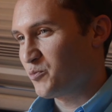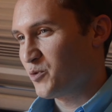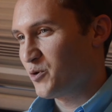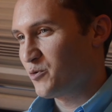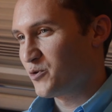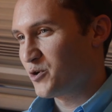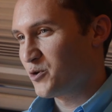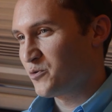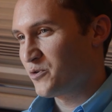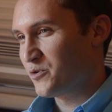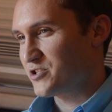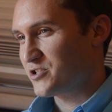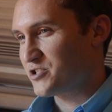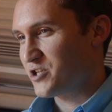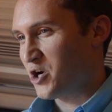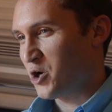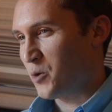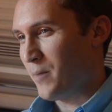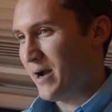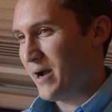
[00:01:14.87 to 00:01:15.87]
we were doing the
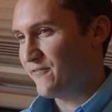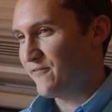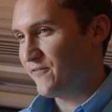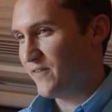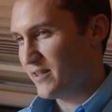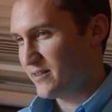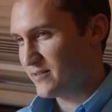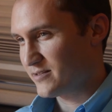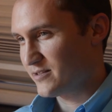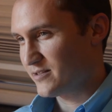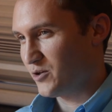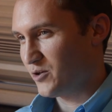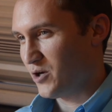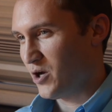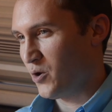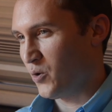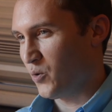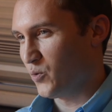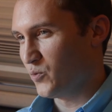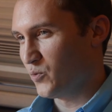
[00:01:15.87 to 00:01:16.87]
song My Faith Still
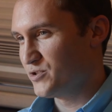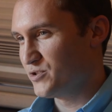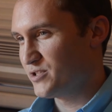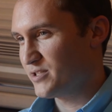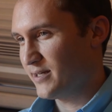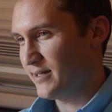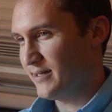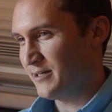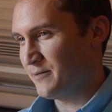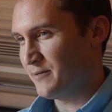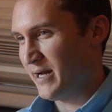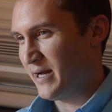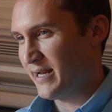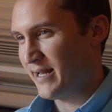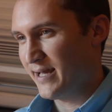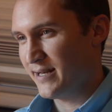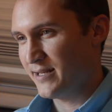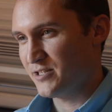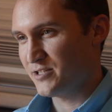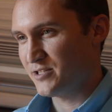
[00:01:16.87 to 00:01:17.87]
Holds. My
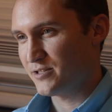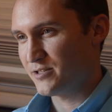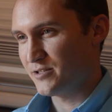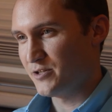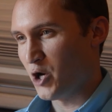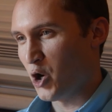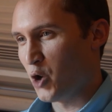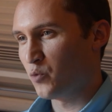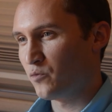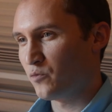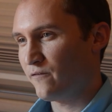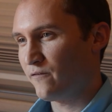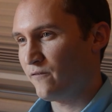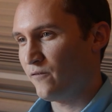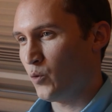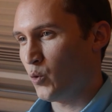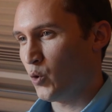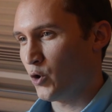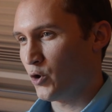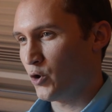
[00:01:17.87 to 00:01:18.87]
dad is known
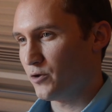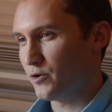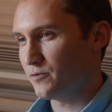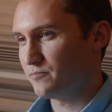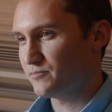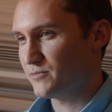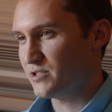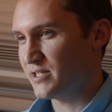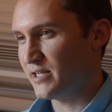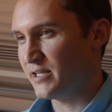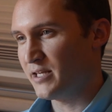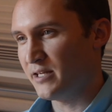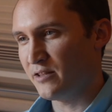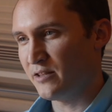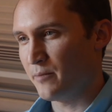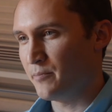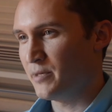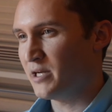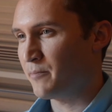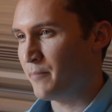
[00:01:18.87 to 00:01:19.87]
for singing
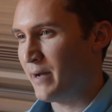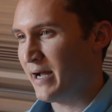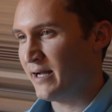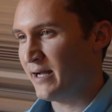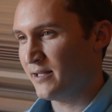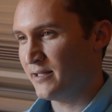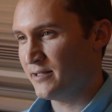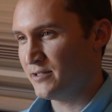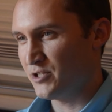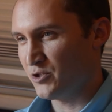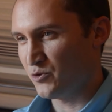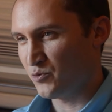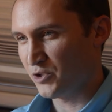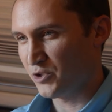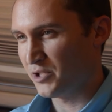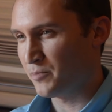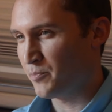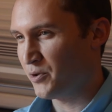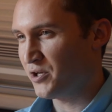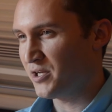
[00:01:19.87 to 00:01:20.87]
the big ballads and
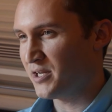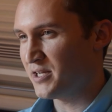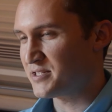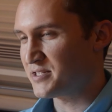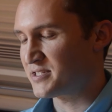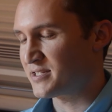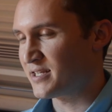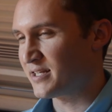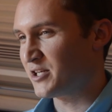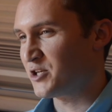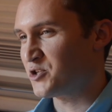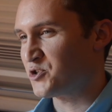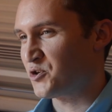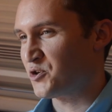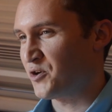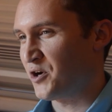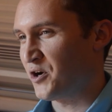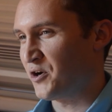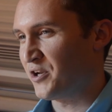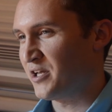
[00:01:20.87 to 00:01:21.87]
really putting his
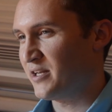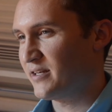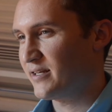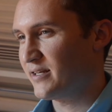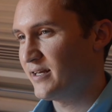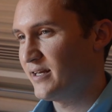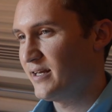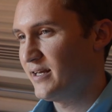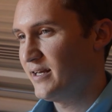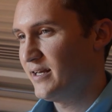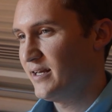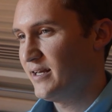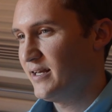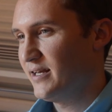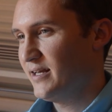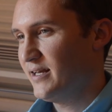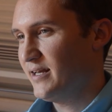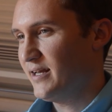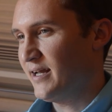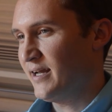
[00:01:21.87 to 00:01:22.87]
signature on it,
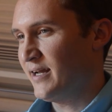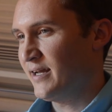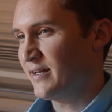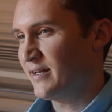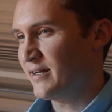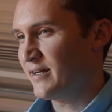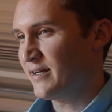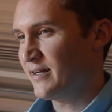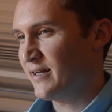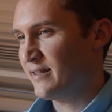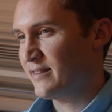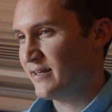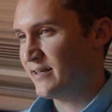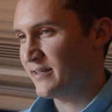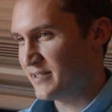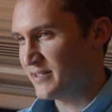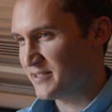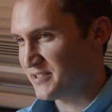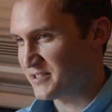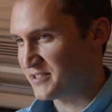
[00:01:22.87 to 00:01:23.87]
and I
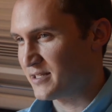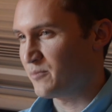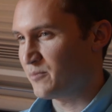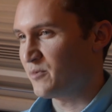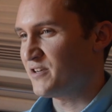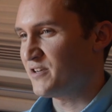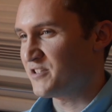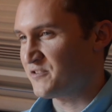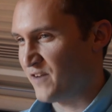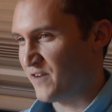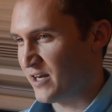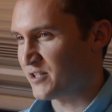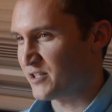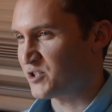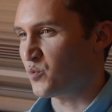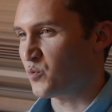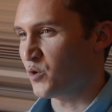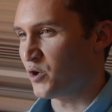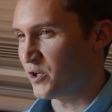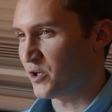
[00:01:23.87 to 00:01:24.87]
think this is some of his
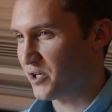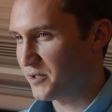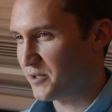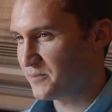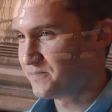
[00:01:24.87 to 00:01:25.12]
finest work. The